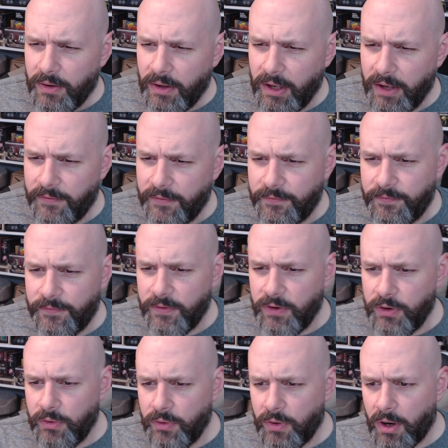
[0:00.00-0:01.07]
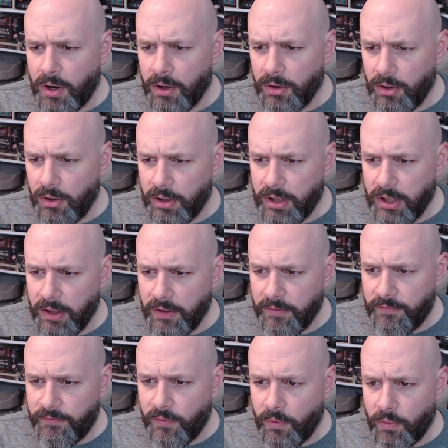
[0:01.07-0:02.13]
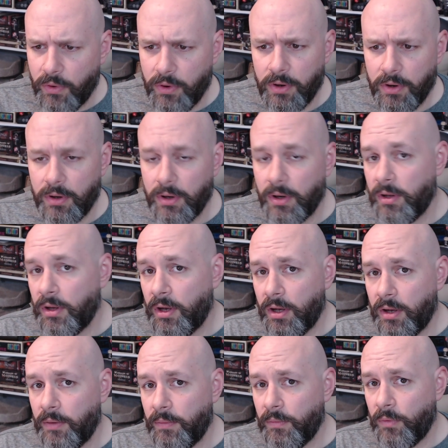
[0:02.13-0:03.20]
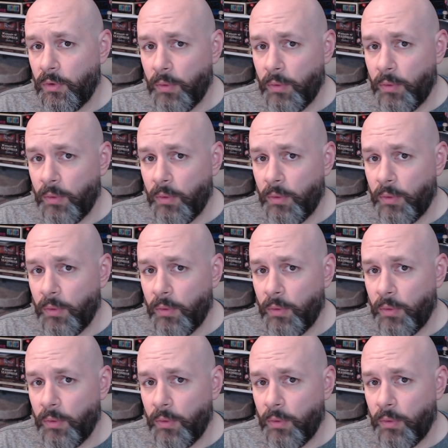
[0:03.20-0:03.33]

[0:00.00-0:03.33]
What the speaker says: if you are looking for a